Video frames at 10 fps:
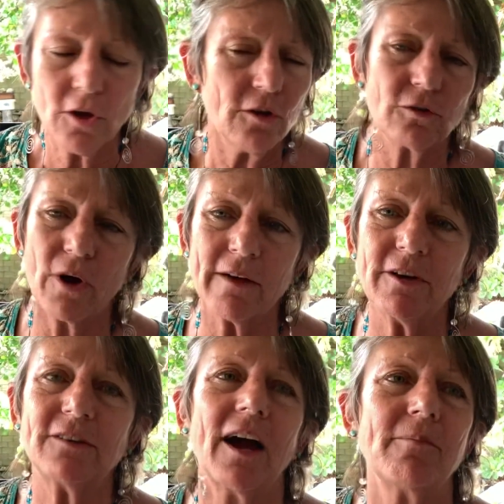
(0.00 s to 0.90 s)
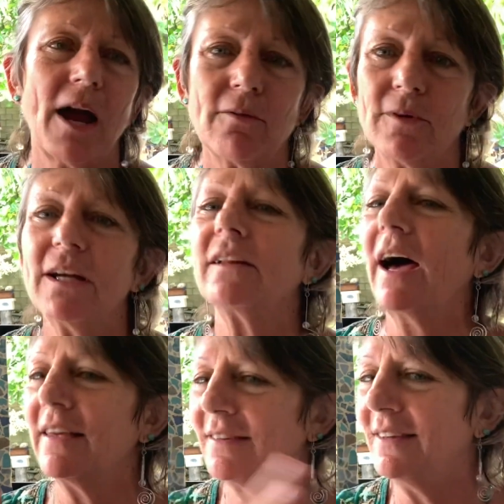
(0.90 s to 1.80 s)
So every time I
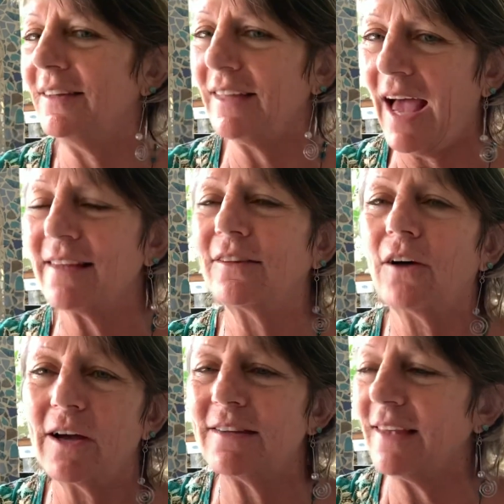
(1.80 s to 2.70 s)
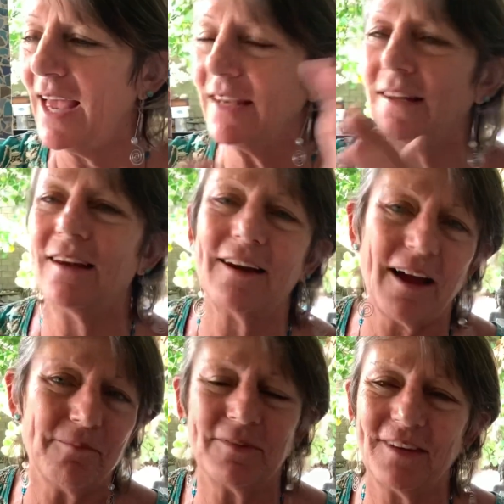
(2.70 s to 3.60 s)
realize that the last song has ended and
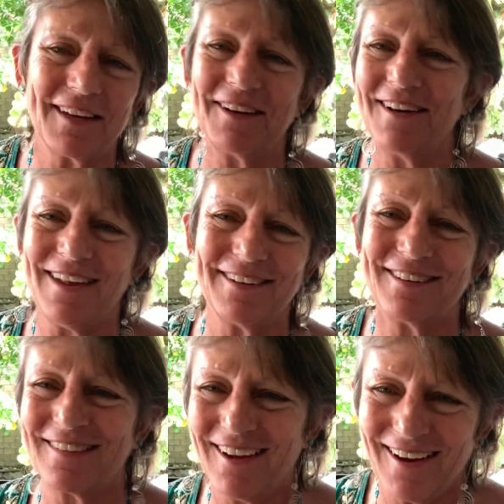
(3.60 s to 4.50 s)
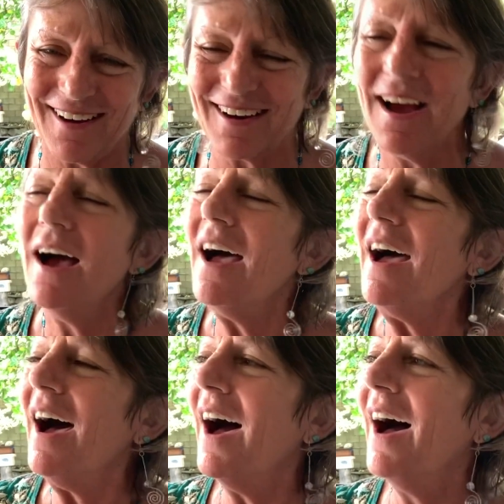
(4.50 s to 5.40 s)
I'm singing another song,
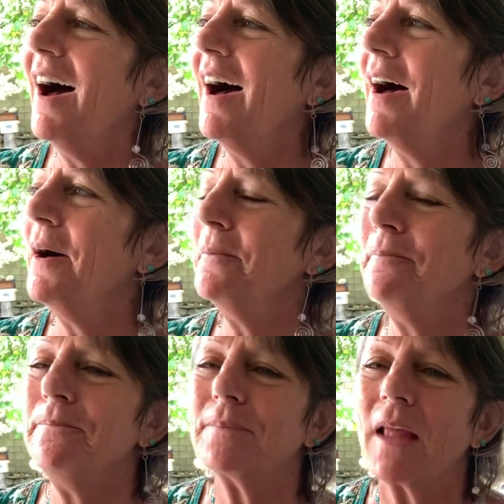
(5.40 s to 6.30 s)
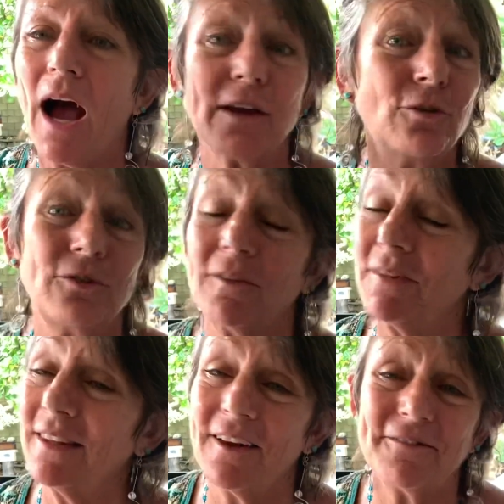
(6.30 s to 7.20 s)
I do
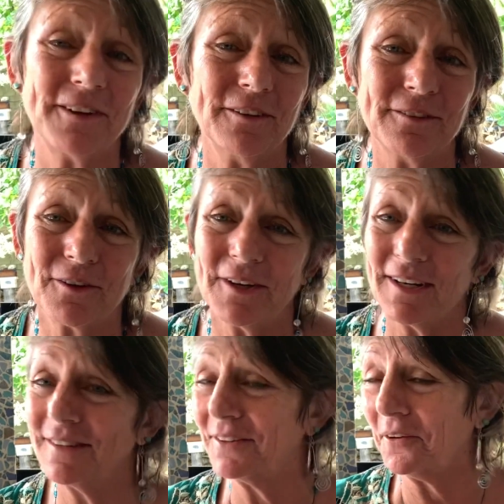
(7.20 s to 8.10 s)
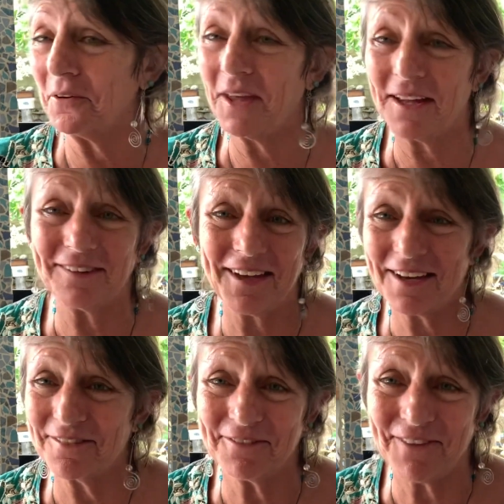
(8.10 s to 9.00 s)
something that feels good. And so that's like
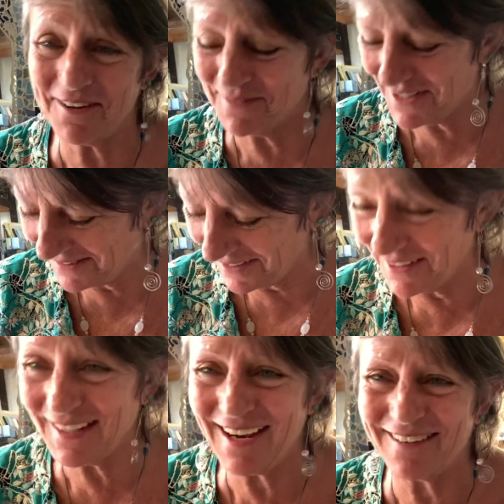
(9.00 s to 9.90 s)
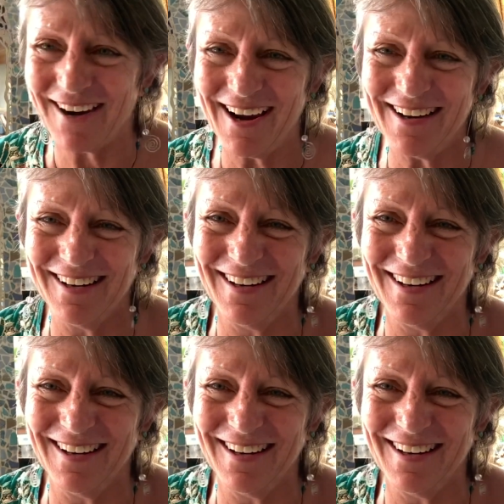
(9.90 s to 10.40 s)
every 5 minutes all day, right?